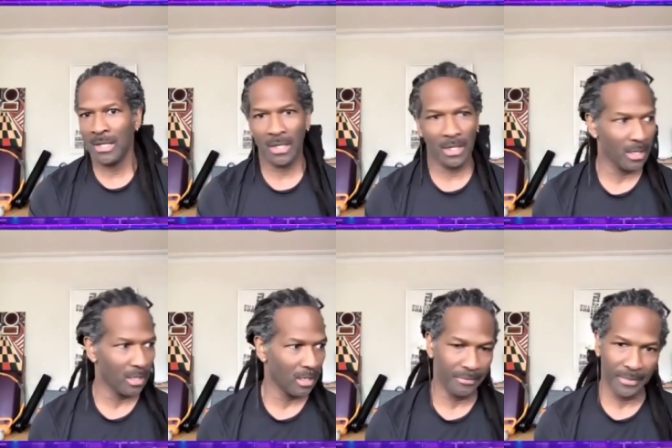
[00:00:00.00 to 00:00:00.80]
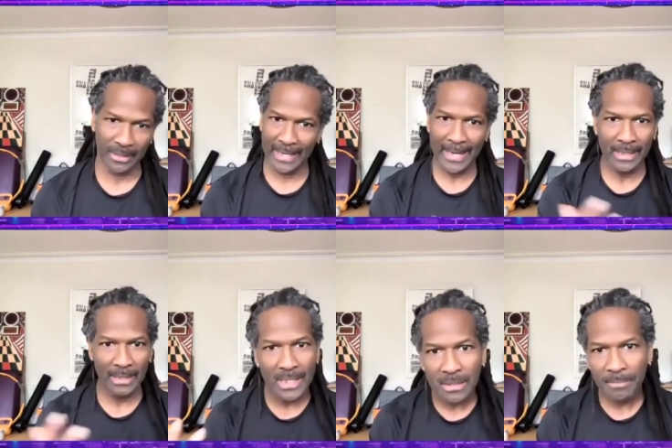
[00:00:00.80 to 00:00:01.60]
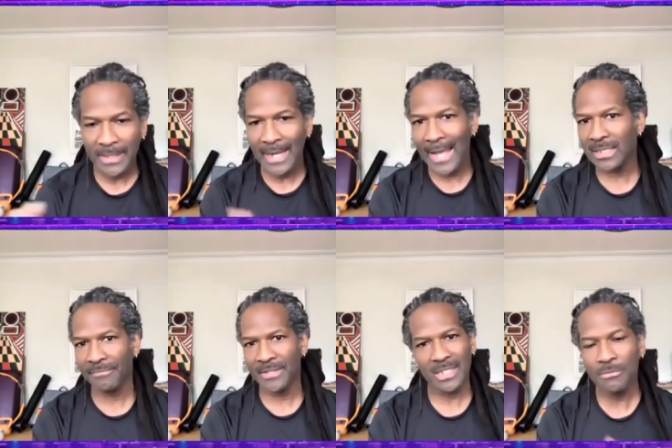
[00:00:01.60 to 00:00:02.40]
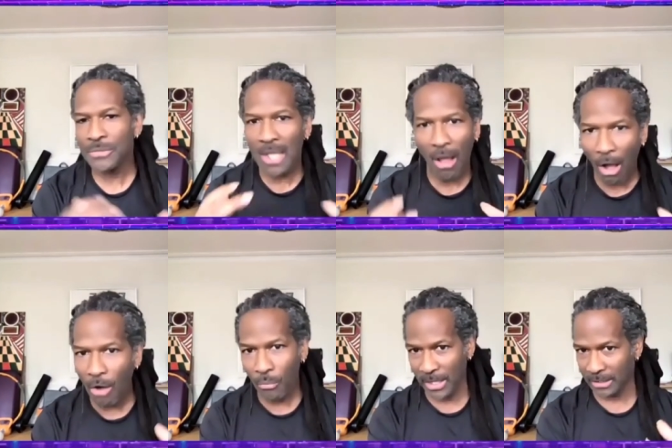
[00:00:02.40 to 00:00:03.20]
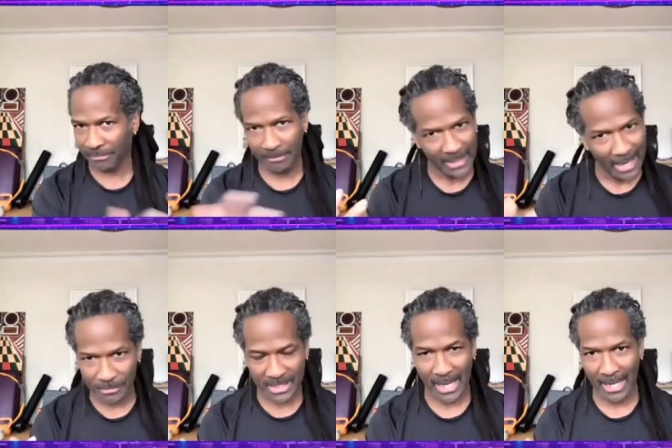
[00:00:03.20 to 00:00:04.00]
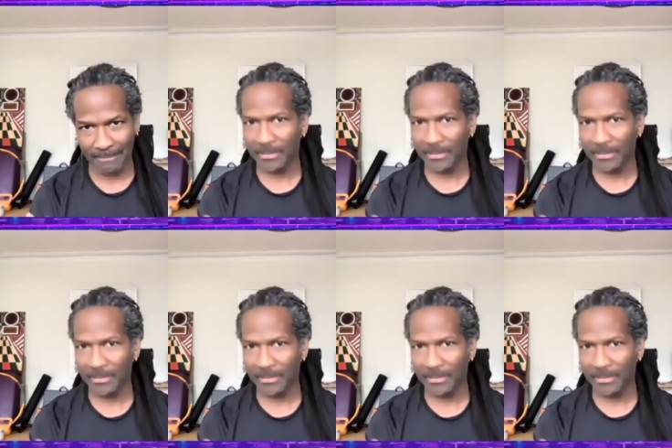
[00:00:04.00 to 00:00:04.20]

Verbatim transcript: uh, the gay and lesbian activists, it was always from the outside.